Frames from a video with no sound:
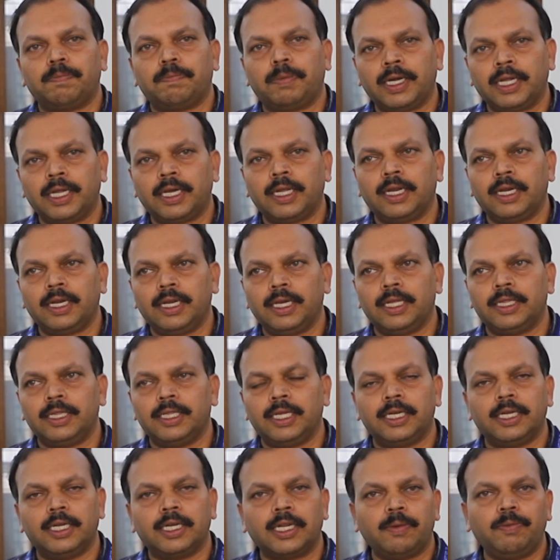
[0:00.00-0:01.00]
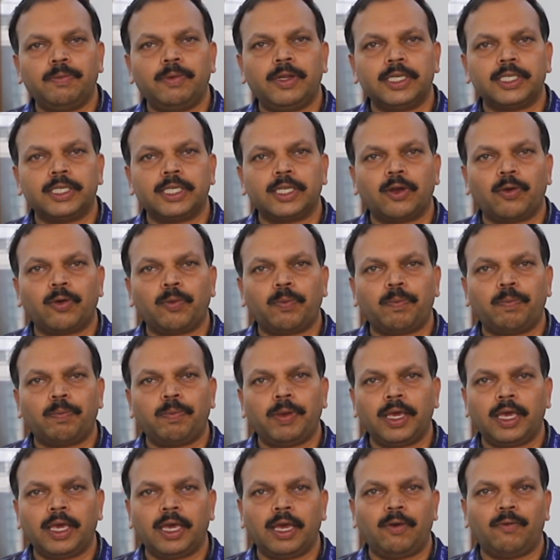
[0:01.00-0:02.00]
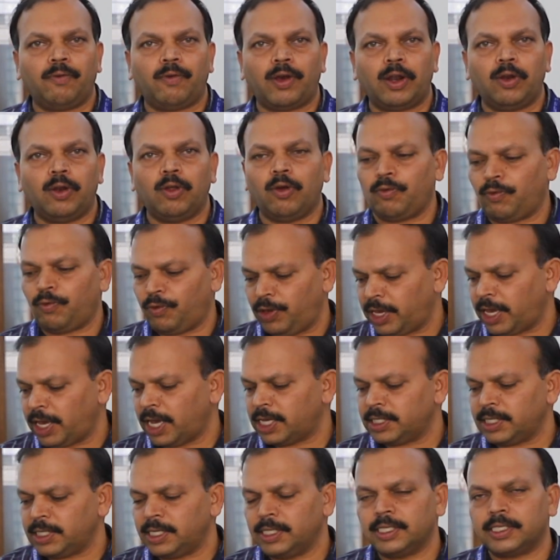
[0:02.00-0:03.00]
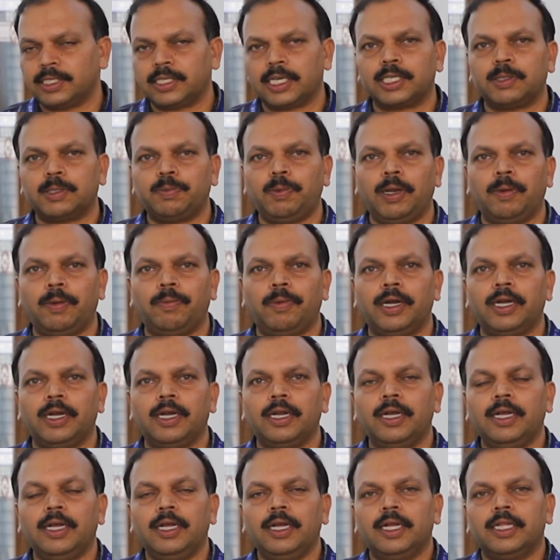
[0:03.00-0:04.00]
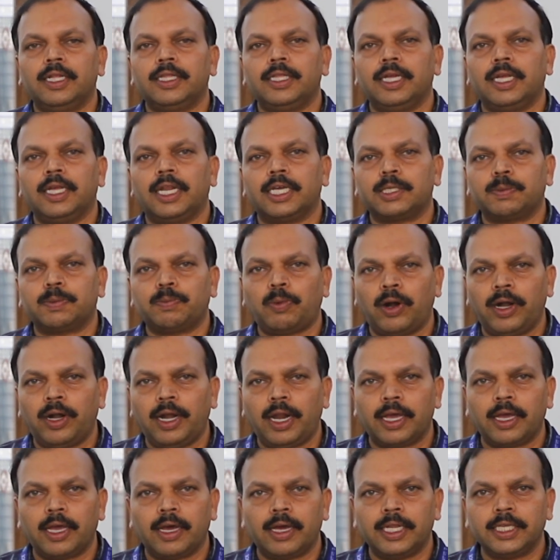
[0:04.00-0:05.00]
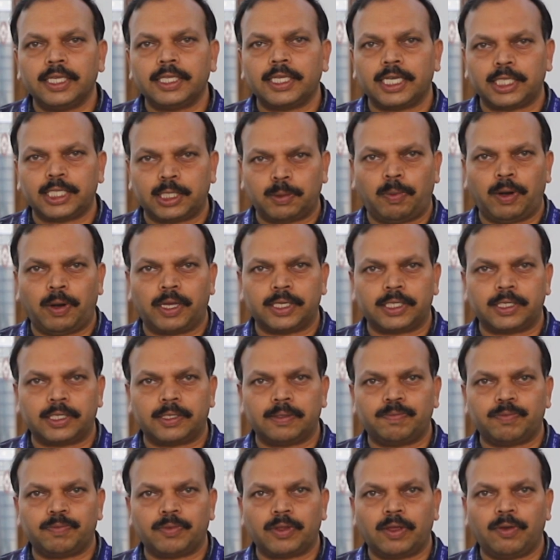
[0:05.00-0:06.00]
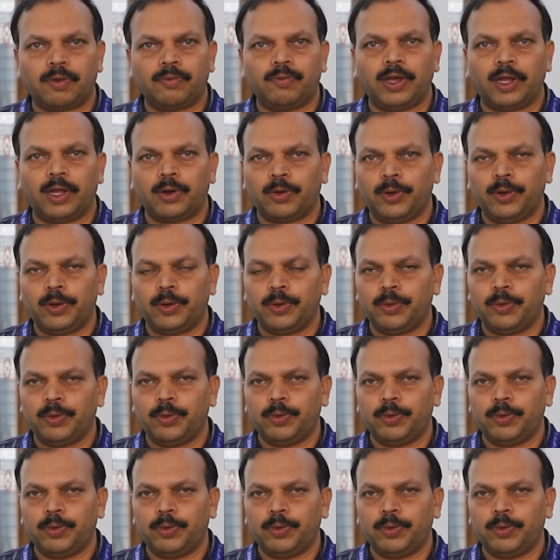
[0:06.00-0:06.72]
particularly in the determination of pKa value of weak acid in this experiment, the respond ion is H plus. We are going to